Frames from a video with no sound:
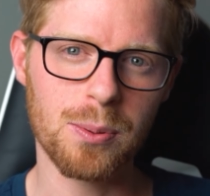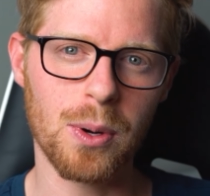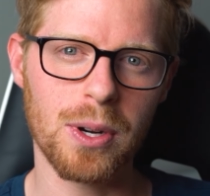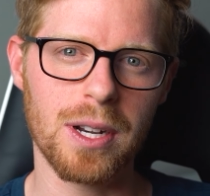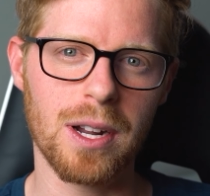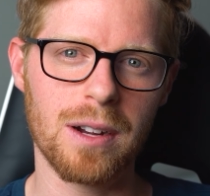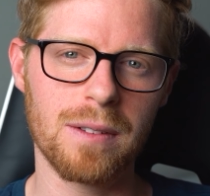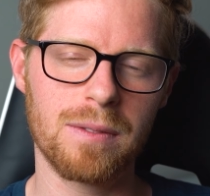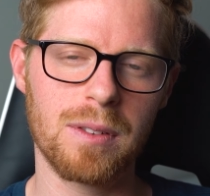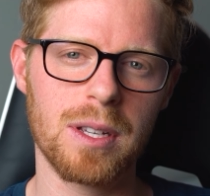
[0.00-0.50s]
point
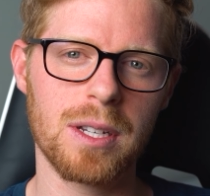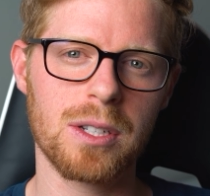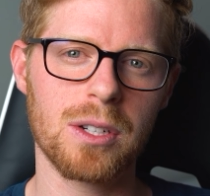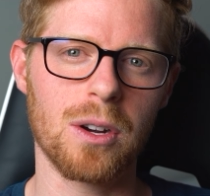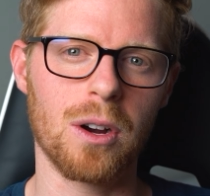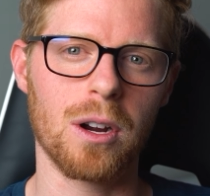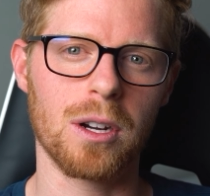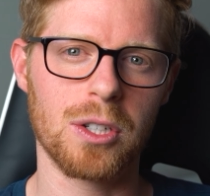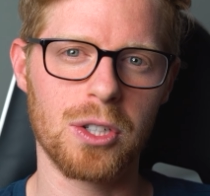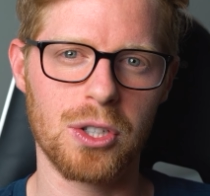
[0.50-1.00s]
of this
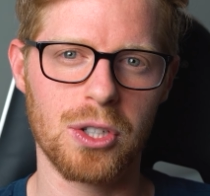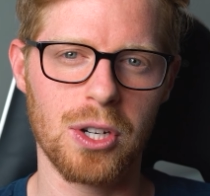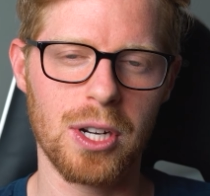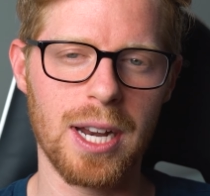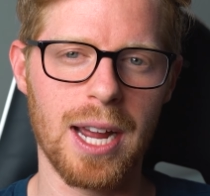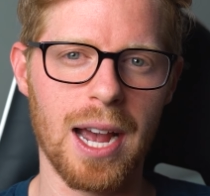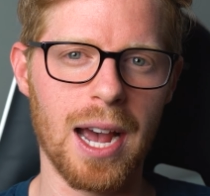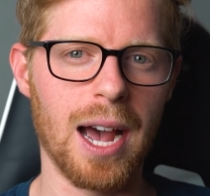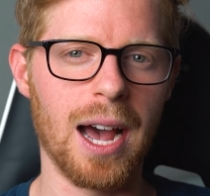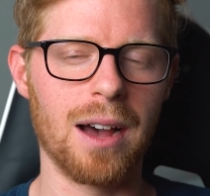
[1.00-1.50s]
car should
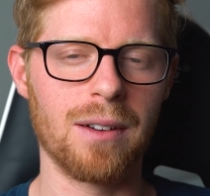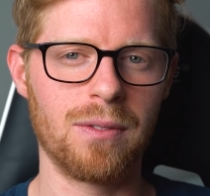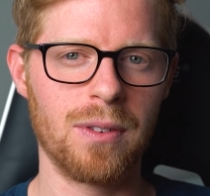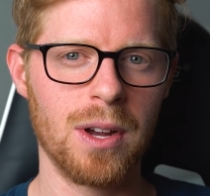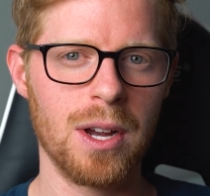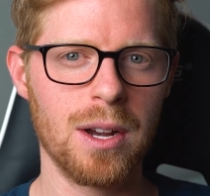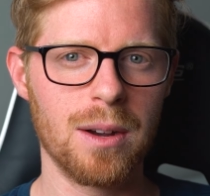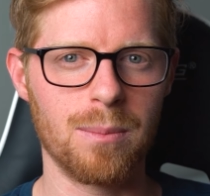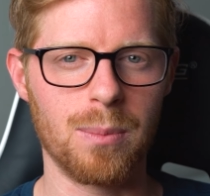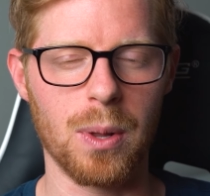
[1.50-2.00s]
have
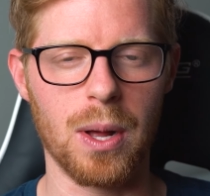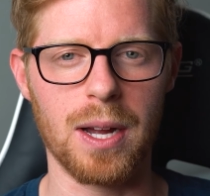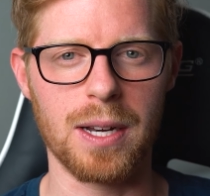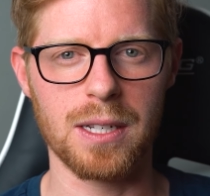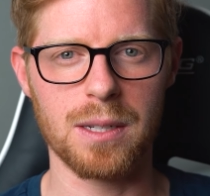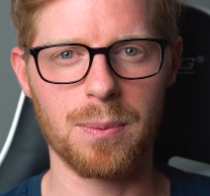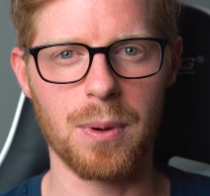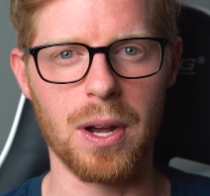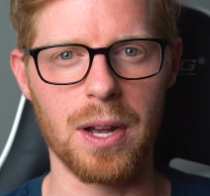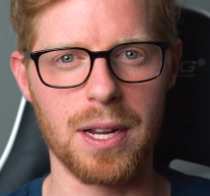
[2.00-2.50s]

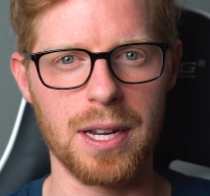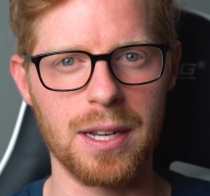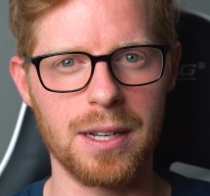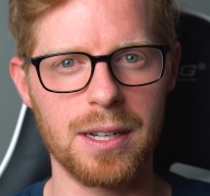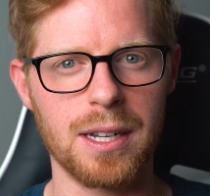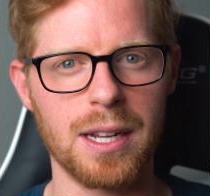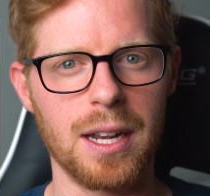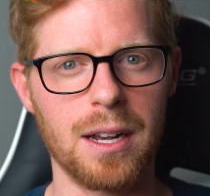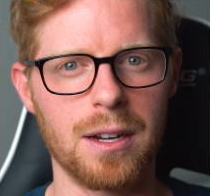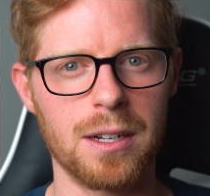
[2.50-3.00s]
blind spot
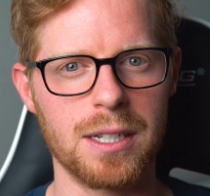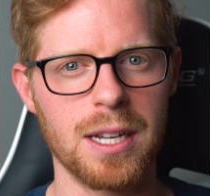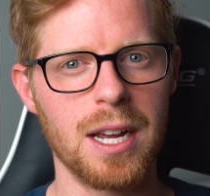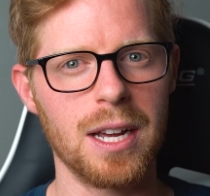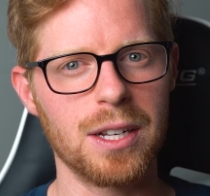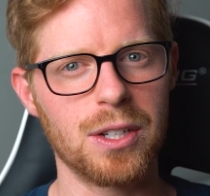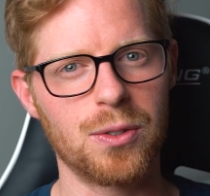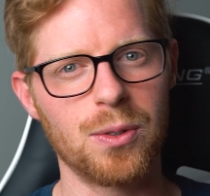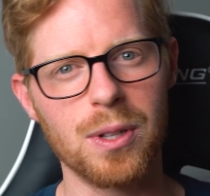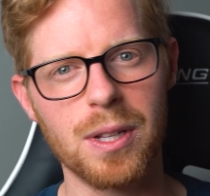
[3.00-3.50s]
indicators.
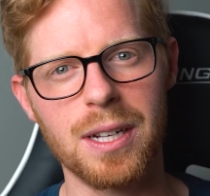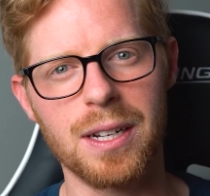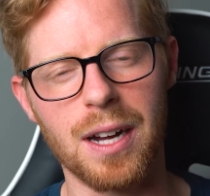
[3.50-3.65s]
It's really